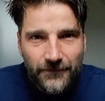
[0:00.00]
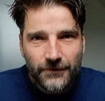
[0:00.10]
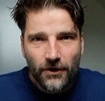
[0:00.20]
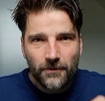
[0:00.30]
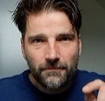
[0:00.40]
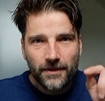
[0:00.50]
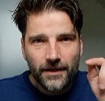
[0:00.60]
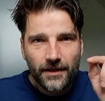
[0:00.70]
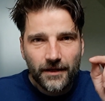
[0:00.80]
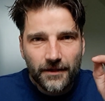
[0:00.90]
So
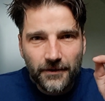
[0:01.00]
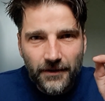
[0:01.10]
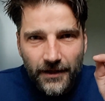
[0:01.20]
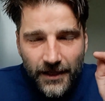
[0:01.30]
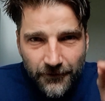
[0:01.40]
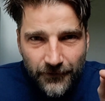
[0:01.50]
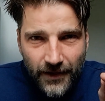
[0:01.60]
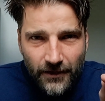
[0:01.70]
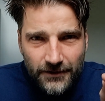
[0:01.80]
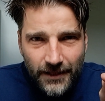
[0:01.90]
if you
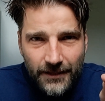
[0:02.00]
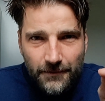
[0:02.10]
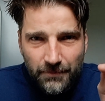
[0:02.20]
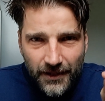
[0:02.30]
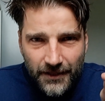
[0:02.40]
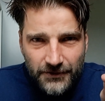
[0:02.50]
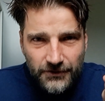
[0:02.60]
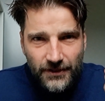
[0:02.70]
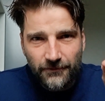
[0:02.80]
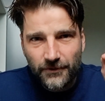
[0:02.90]
are at a
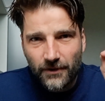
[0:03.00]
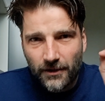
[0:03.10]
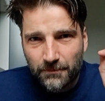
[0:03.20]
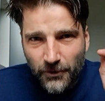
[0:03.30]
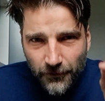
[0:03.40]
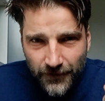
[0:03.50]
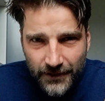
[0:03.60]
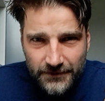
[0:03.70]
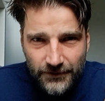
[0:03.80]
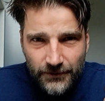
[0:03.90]
place, if you are moving
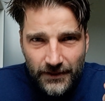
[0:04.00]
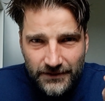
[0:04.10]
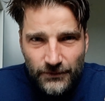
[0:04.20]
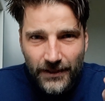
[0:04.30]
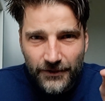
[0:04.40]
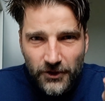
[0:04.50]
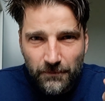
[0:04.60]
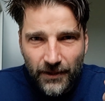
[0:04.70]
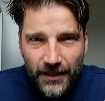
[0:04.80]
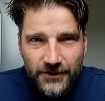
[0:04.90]
into a new
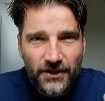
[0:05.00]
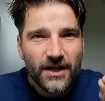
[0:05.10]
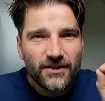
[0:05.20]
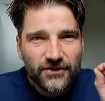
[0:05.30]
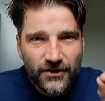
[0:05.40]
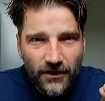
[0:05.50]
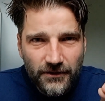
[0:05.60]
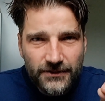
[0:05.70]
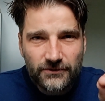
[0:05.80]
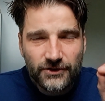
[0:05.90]
place,
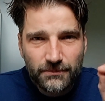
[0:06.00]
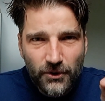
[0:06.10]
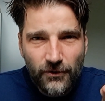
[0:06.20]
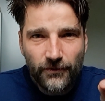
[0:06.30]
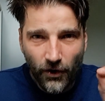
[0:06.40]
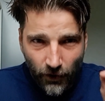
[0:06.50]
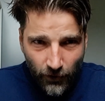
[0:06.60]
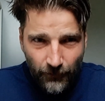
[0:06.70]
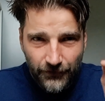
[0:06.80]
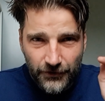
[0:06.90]
don't remove
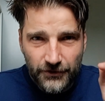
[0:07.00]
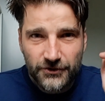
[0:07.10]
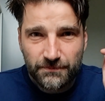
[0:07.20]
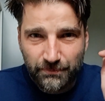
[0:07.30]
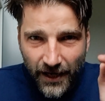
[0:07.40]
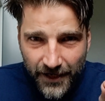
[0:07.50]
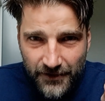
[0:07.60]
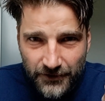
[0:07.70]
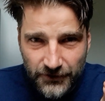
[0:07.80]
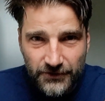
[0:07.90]
all the
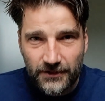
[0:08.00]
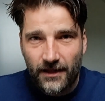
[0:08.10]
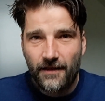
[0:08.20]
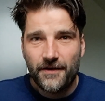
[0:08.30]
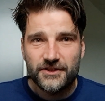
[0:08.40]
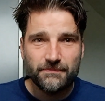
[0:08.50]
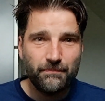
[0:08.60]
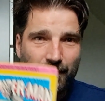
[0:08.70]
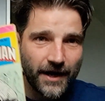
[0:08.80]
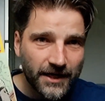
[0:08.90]
spiders.
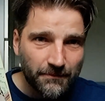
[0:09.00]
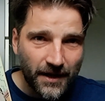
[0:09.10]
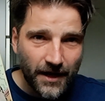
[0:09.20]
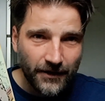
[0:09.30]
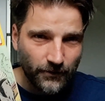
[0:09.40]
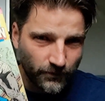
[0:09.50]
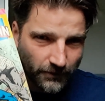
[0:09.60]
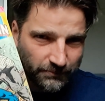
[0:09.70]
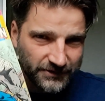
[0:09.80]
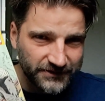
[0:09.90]
Spider-Man will
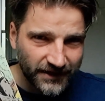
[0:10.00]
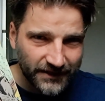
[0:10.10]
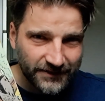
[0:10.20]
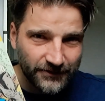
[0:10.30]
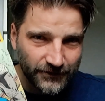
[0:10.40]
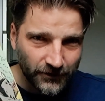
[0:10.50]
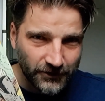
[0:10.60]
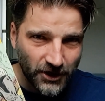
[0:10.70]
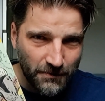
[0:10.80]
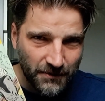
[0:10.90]
protect your
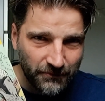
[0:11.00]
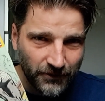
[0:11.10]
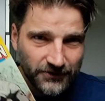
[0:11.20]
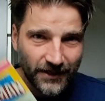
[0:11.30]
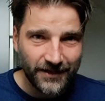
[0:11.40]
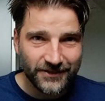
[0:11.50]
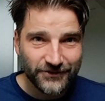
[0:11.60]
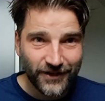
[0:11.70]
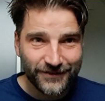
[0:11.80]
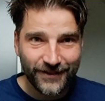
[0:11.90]
comic books. And it's
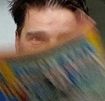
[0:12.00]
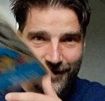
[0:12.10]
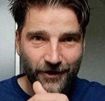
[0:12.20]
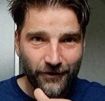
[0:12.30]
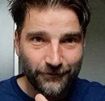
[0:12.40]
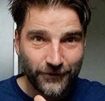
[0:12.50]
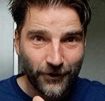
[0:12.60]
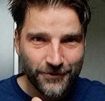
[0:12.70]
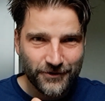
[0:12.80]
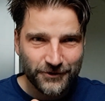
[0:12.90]
not
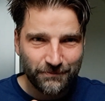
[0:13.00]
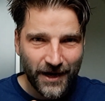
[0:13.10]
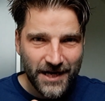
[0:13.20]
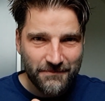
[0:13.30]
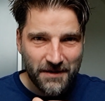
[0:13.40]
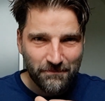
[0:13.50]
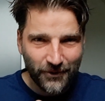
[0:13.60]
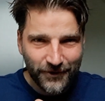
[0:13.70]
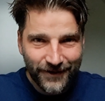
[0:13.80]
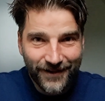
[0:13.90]
throwing your Spider-Man
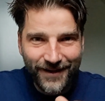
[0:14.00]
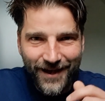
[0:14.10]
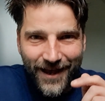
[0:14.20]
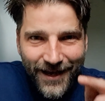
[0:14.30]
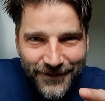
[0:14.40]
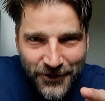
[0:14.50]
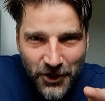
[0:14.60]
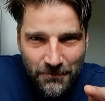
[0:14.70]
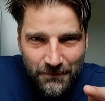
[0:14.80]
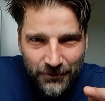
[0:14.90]
book at the
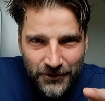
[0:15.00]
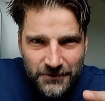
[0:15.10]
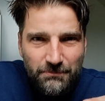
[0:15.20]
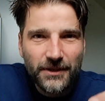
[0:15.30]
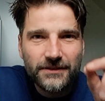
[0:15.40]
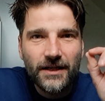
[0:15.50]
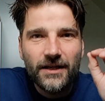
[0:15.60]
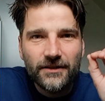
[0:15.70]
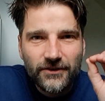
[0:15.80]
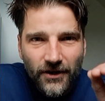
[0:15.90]
comic books, but
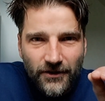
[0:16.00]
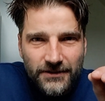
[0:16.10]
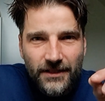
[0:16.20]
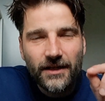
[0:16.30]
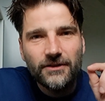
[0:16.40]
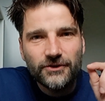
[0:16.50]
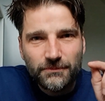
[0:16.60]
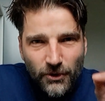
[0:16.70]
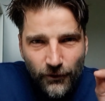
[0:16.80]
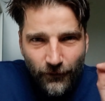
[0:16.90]
don't
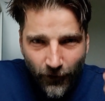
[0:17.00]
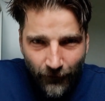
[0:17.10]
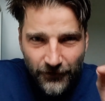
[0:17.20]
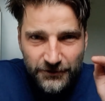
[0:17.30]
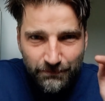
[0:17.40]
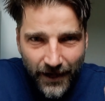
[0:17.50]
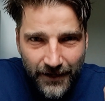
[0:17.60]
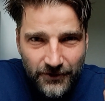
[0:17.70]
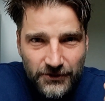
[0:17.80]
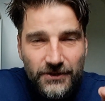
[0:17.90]
remove all the
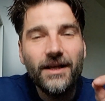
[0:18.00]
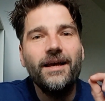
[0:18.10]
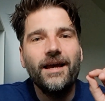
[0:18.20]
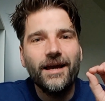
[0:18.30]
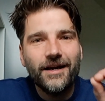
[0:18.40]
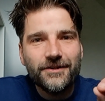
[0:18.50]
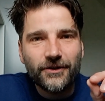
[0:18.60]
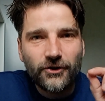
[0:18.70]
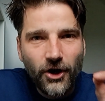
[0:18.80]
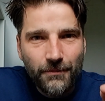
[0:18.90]
spiders at your
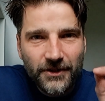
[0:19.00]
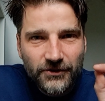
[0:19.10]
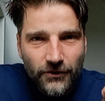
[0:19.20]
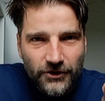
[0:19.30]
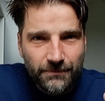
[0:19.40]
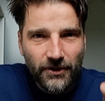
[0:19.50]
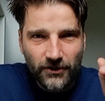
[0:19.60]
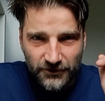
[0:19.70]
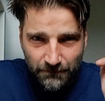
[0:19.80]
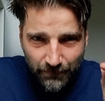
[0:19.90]
comic stories,
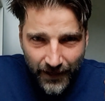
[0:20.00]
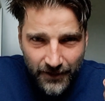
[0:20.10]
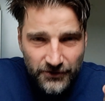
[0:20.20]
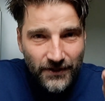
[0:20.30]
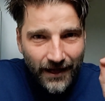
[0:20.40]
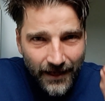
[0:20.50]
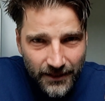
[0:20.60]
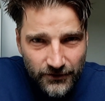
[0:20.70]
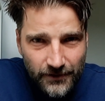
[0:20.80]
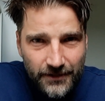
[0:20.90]
because spiders
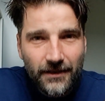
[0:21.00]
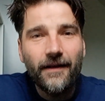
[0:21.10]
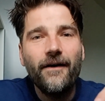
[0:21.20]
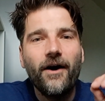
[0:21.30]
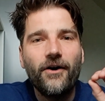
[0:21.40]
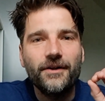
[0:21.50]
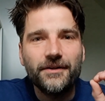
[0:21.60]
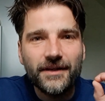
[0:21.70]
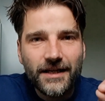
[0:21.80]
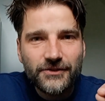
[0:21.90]
actually are the
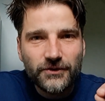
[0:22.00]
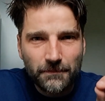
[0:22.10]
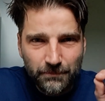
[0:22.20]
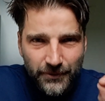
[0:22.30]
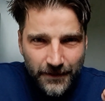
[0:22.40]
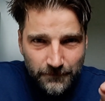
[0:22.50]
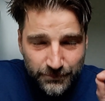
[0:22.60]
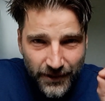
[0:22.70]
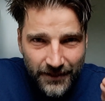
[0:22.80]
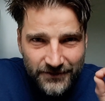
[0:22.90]
natural
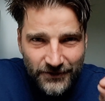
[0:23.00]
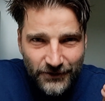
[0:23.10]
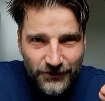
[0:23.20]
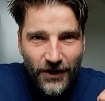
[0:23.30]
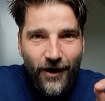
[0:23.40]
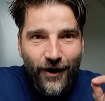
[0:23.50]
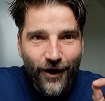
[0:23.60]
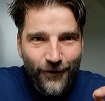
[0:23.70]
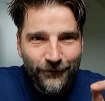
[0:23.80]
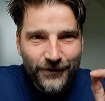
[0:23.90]
predators
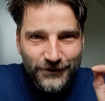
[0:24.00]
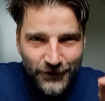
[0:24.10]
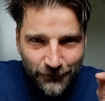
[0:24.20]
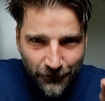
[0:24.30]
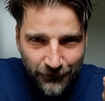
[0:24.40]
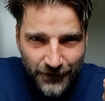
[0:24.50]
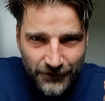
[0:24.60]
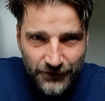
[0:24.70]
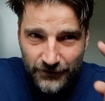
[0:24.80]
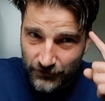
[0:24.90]
of
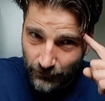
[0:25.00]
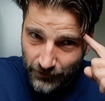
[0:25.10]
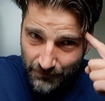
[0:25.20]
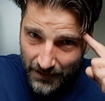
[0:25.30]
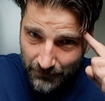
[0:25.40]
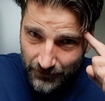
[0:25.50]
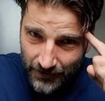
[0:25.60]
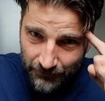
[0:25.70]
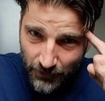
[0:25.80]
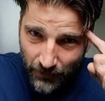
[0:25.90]
silverfish. So remember,
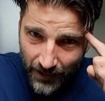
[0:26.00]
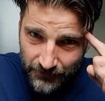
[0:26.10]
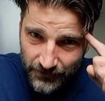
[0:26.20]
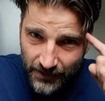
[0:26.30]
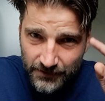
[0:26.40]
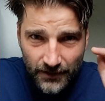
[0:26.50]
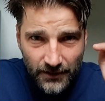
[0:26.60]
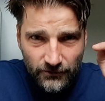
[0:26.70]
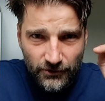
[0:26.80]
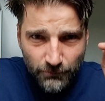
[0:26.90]
if your wife say,
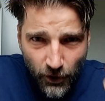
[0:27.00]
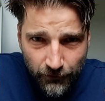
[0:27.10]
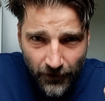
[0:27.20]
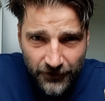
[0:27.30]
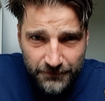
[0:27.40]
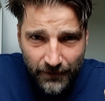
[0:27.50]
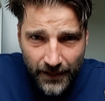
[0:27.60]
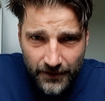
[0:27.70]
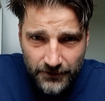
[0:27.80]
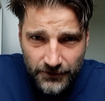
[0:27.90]
remove all the
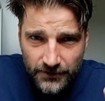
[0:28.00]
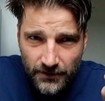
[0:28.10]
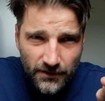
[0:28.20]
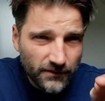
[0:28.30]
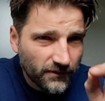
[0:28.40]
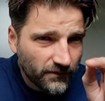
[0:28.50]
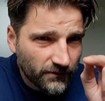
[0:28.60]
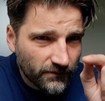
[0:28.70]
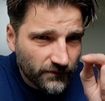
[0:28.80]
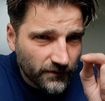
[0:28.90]
spiders,
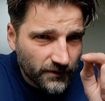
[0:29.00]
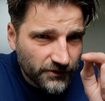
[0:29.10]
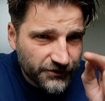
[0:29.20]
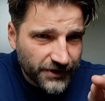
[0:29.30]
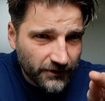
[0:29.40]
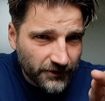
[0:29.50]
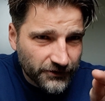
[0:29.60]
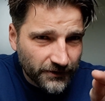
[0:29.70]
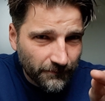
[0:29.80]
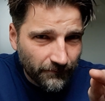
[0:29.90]
cherish
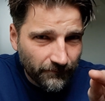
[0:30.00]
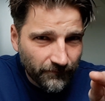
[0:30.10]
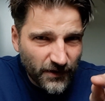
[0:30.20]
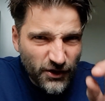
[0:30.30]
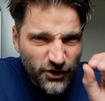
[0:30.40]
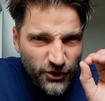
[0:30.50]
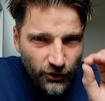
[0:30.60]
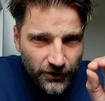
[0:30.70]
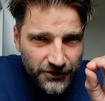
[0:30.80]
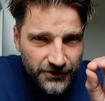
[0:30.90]
them,
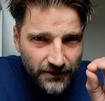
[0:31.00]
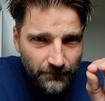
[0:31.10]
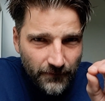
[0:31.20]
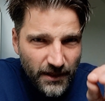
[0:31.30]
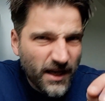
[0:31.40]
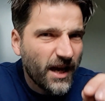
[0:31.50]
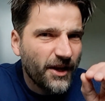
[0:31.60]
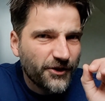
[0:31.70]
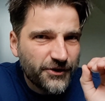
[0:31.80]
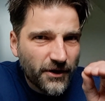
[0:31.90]
nourish them,
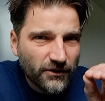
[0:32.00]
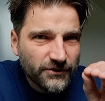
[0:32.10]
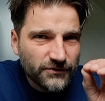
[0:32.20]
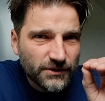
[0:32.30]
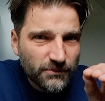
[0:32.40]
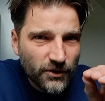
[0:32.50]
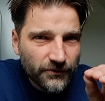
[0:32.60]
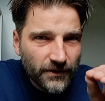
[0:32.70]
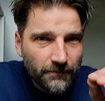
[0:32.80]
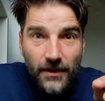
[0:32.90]
and don't remove
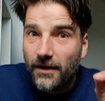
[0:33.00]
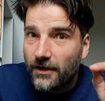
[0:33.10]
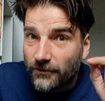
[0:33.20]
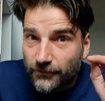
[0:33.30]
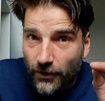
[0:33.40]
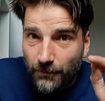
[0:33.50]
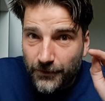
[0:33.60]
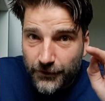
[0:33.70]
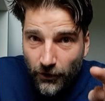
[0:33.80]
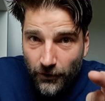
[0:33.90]
them from
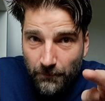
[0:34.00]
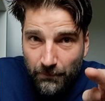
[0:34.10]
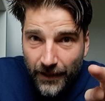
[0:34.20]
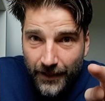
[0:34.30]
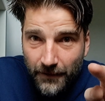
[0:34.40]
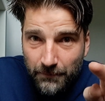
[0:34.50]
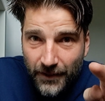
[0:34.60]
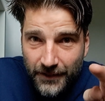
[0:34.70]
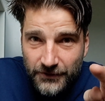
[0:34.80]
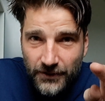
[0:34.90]
your
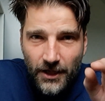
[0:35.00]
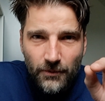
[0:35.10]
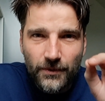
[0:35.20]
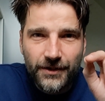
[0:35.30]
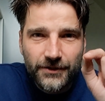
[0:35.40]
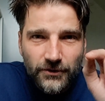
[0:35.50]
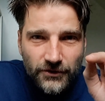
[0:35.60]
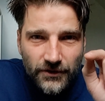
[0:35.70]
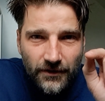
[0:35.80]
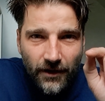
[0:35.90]
place where
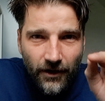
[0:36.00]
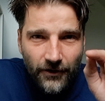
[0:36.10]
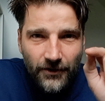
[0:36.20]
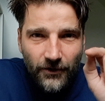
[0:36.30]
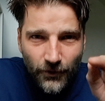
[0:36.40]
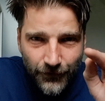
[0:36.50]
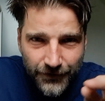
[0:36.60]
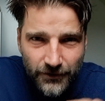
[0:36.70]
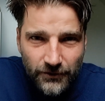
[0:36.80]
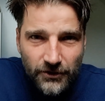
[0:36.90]
you are
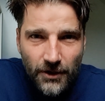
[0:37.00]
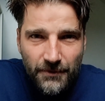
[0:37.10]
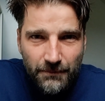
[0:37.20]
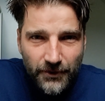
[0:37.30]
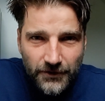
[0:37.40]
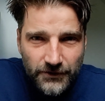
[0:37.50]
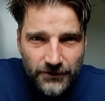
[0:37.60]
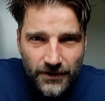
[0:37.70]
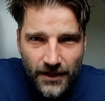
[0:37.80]
holding your comic books.